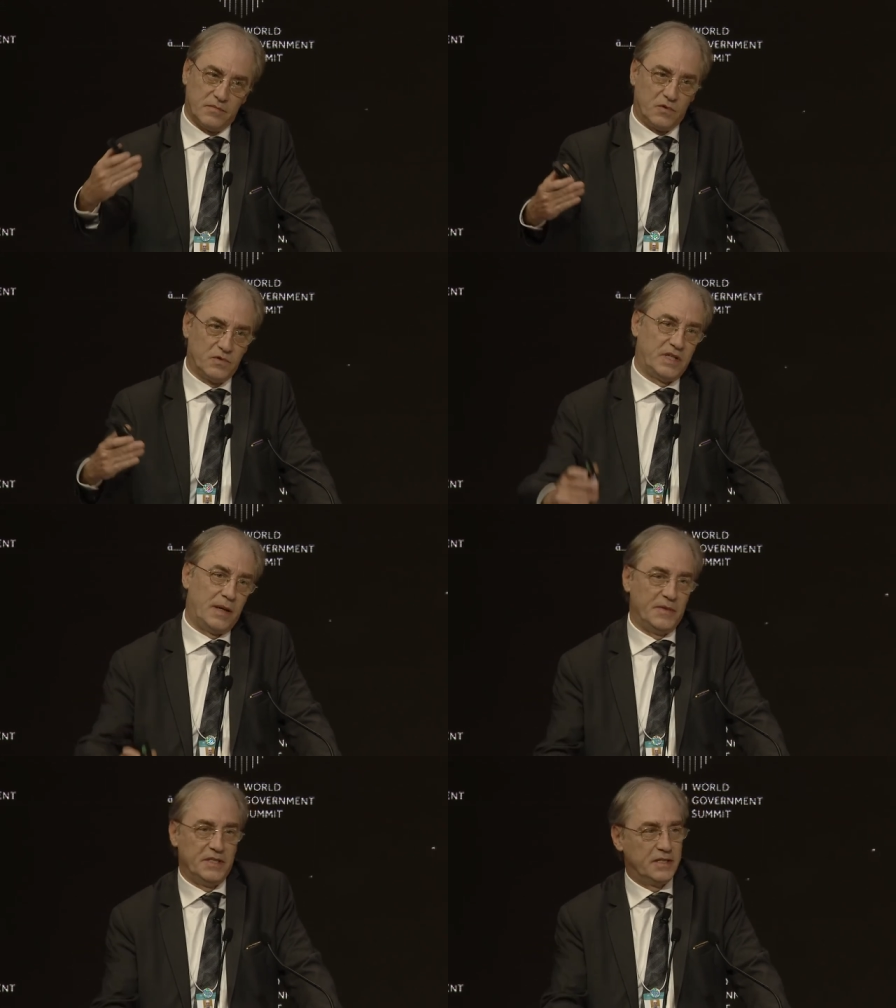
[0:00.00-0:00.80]
through
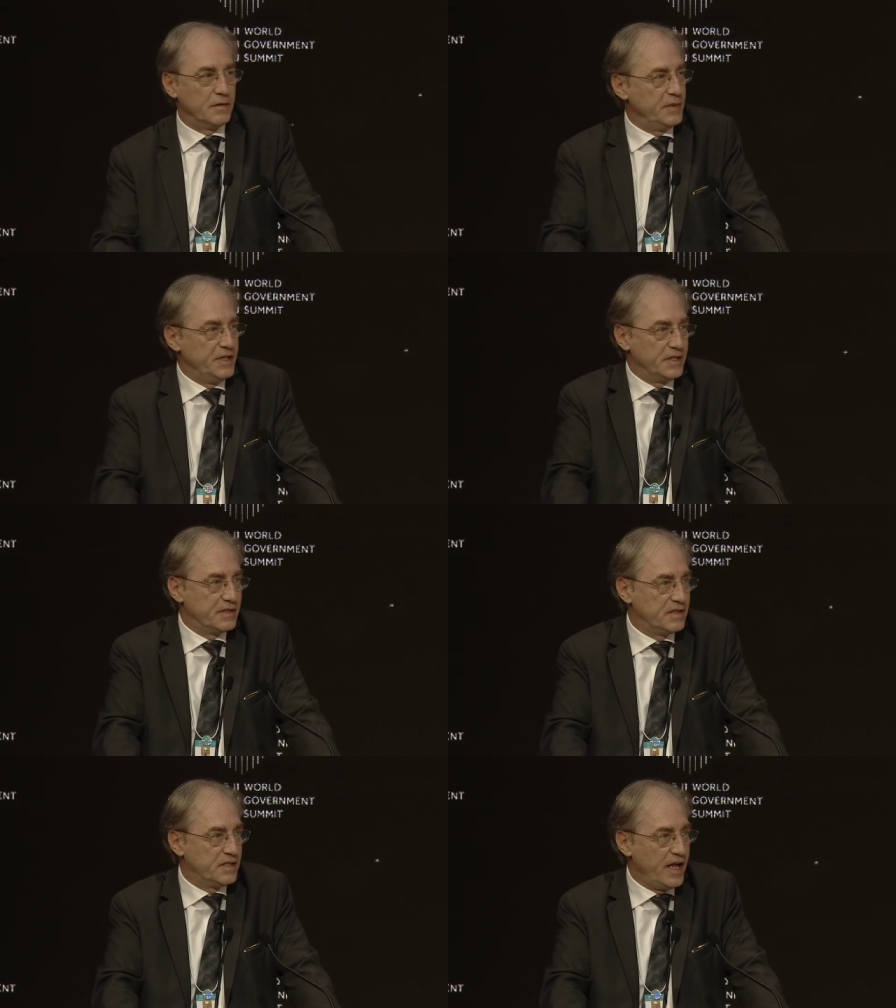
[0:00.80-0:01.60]
some
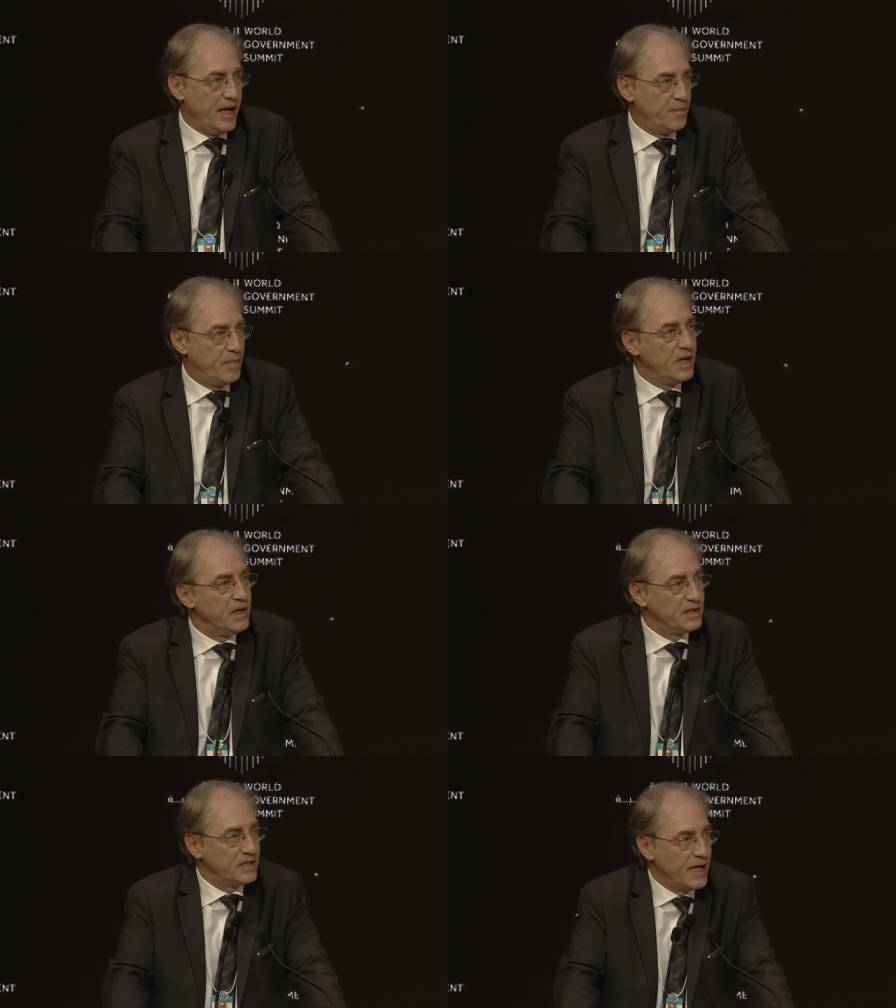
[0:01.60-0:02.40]
intermediate
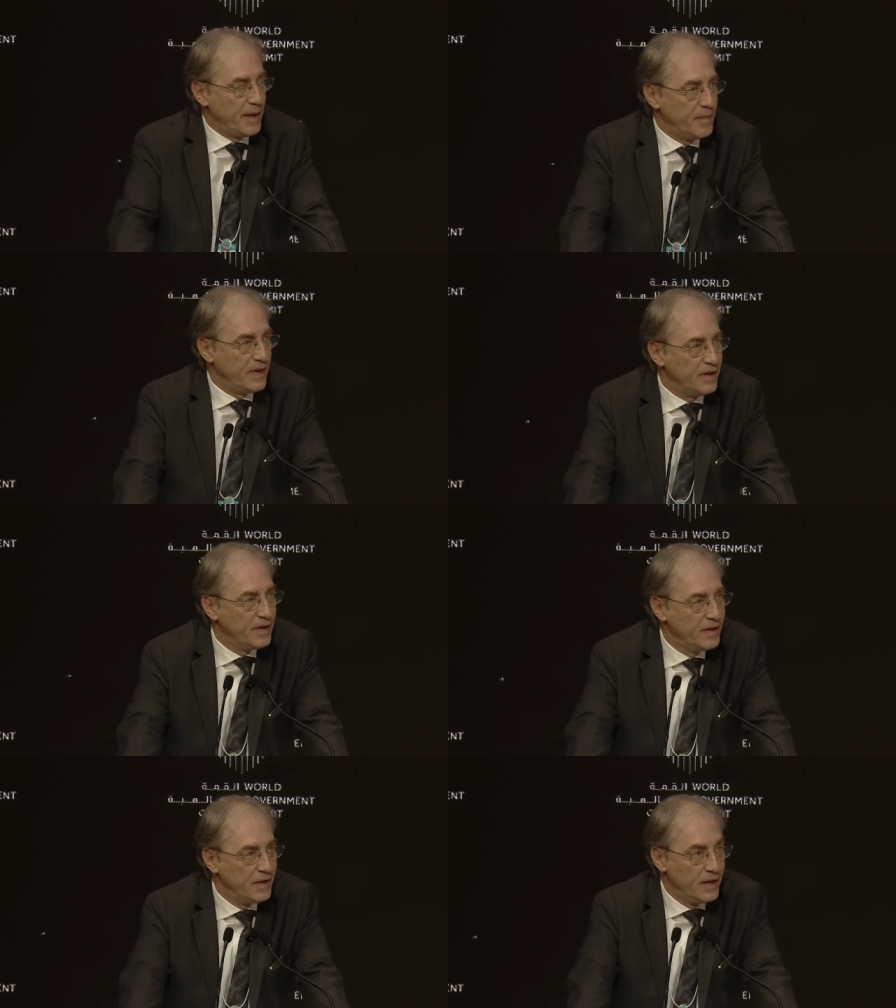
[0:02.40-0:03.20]
step.
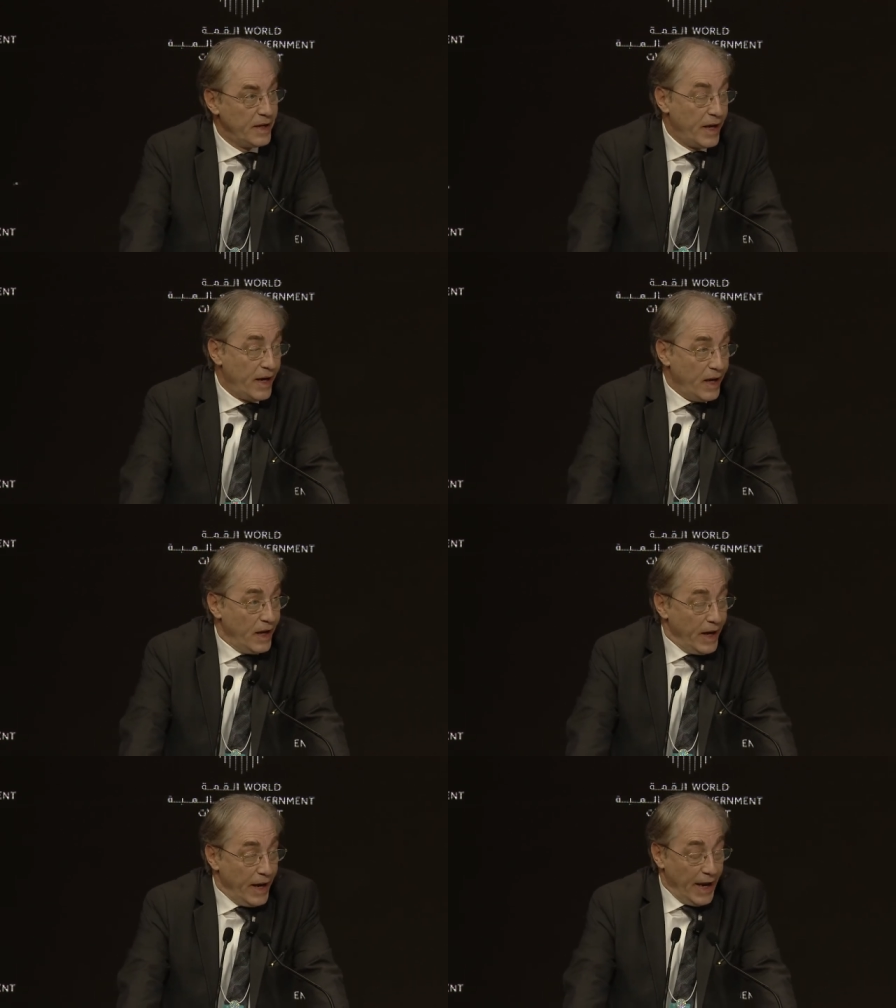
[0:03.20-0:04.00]

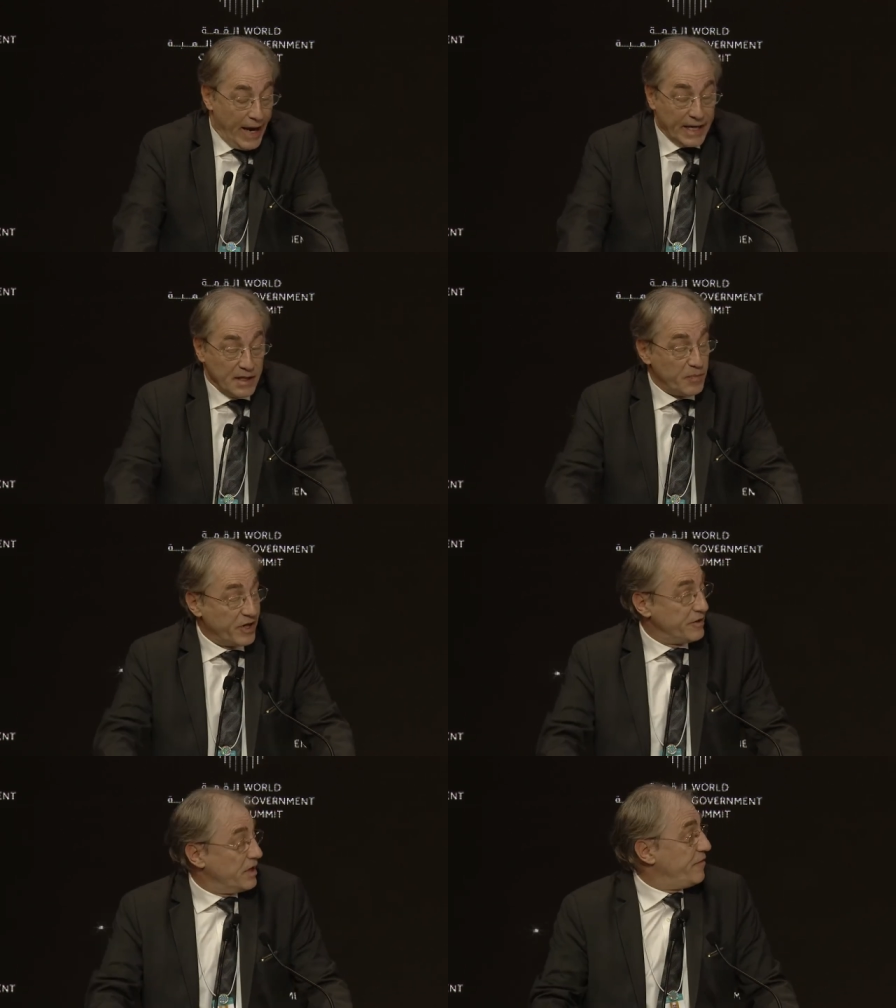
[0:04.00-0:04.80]
And in
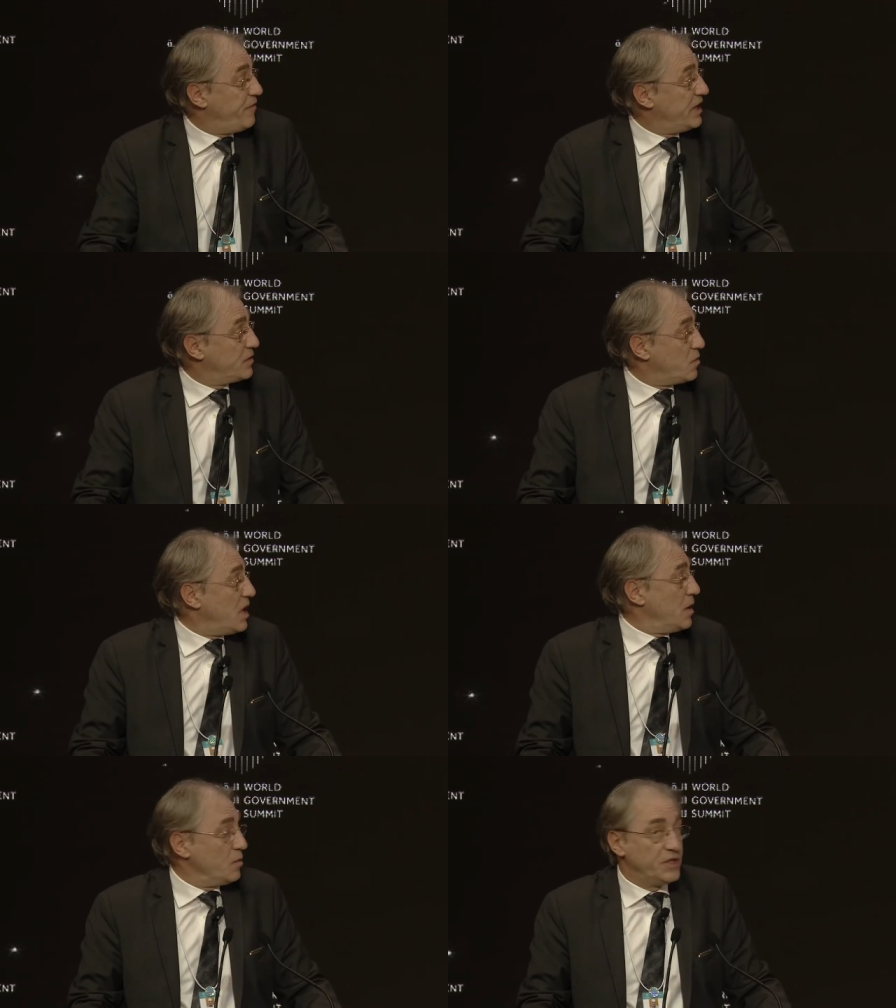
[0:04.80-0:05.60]
particular, phase
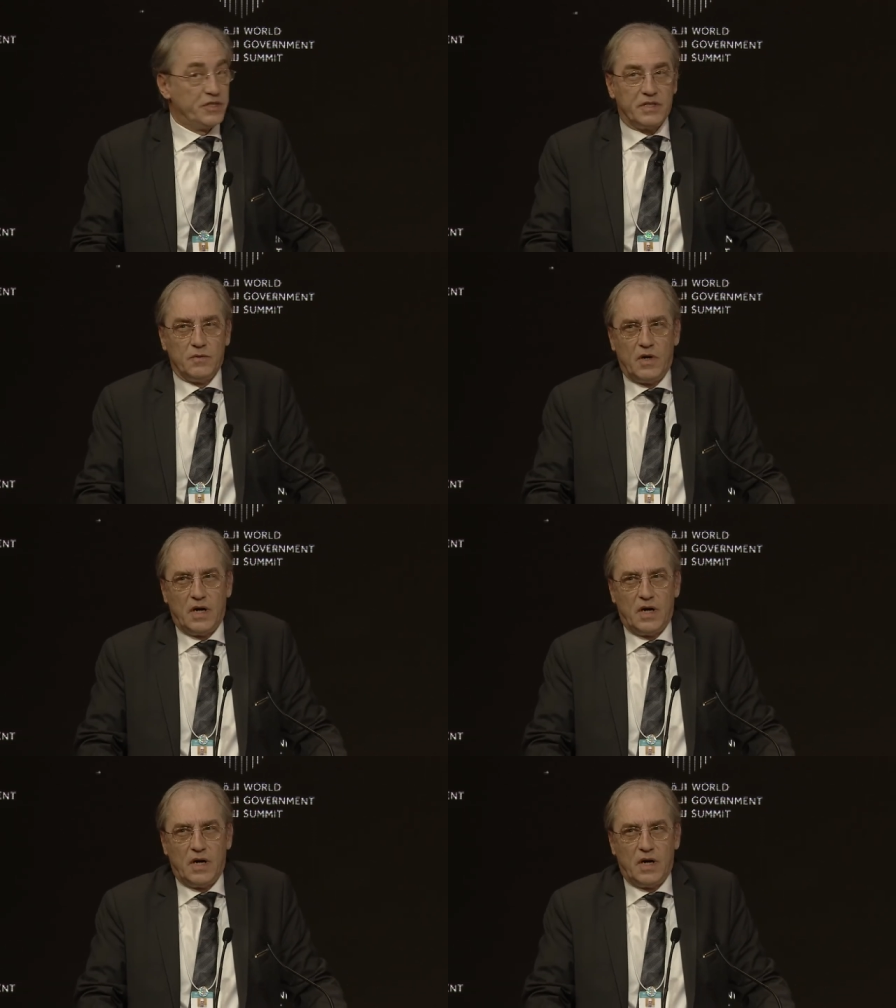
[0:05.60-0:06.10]
one, which is the